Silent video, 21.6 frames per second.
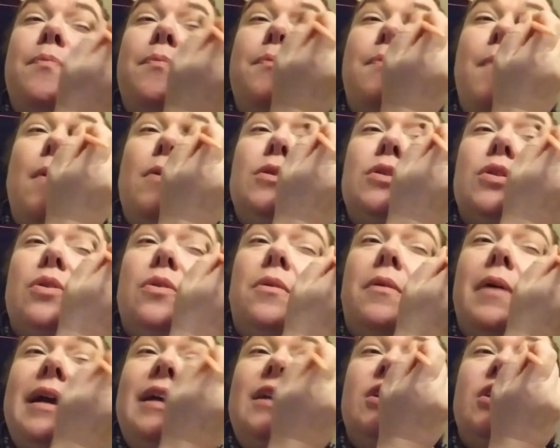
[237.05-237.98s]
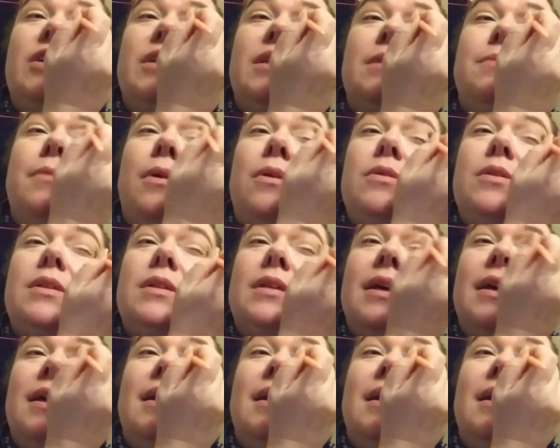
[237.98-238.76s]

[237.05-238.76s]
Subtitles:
most gracious, most